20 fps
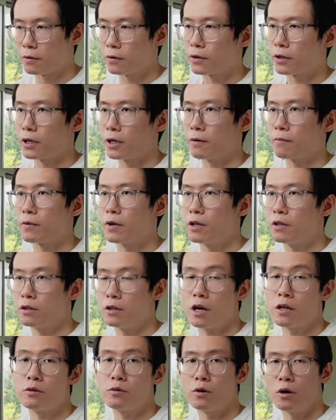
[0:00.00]
Okay,
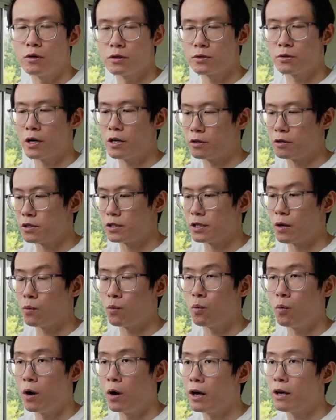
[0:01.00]
and you also understand
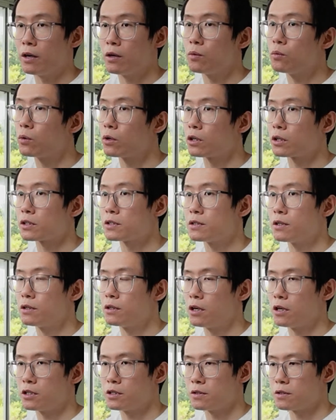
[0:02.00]
why it works and
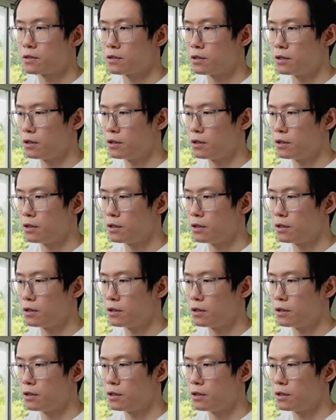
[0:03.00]
not just